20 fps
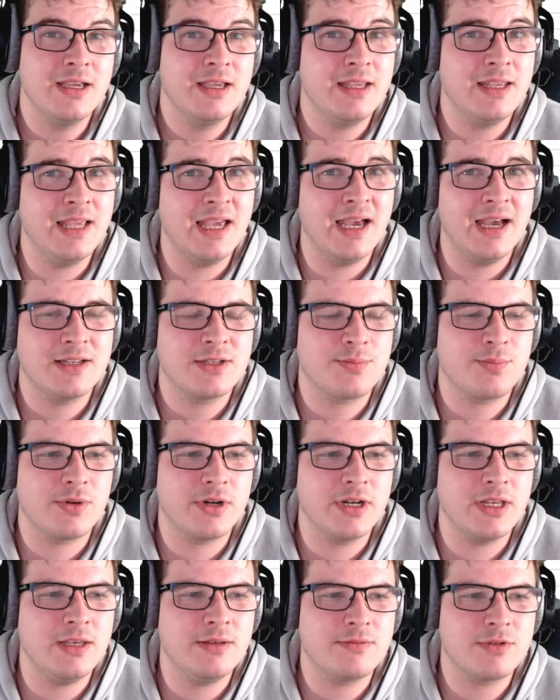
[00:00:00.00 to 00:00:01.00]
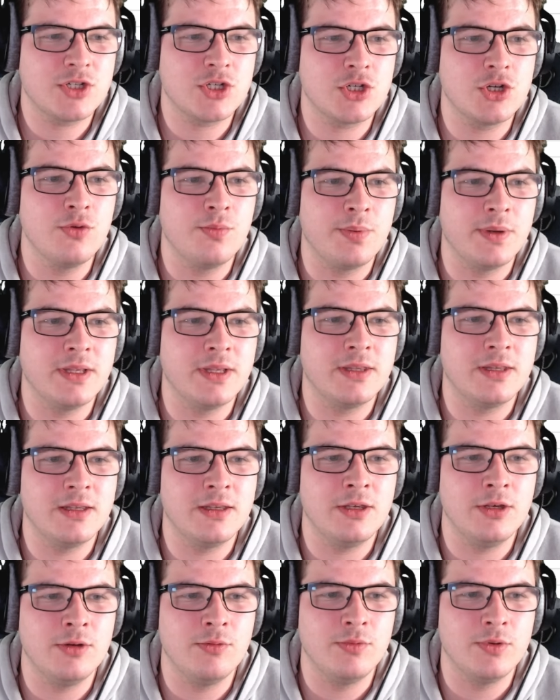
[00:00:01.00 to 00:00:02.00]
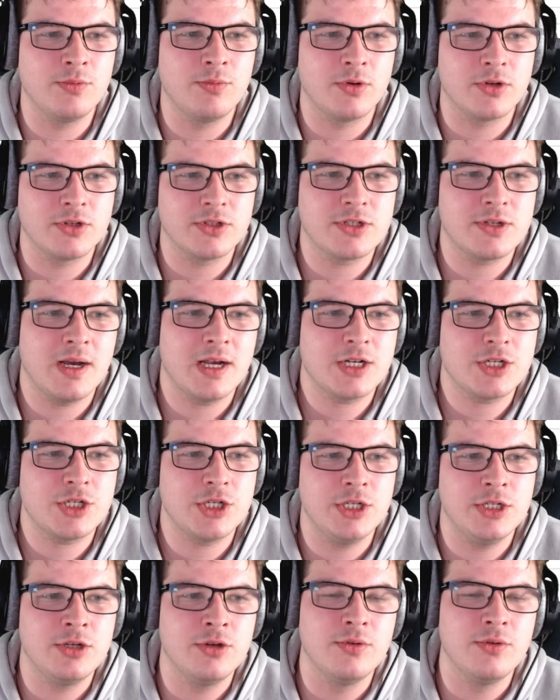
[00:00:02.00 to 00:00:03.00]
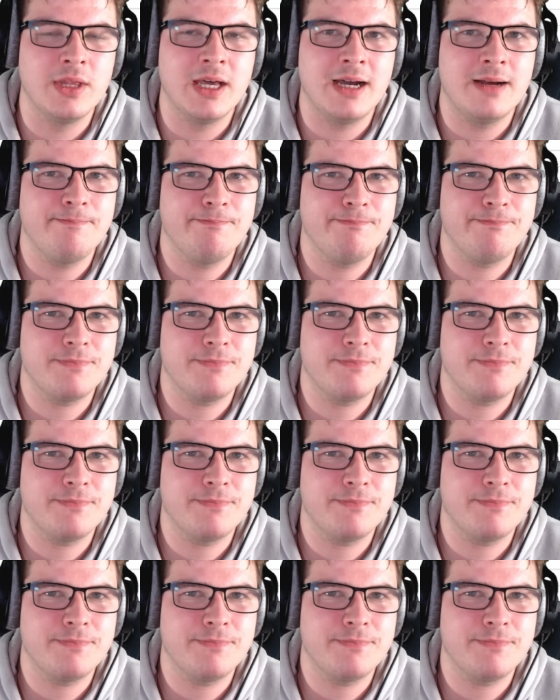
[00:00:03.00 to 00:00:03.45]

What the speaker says: yeah, it's pretty stupid that you would want to actually do that.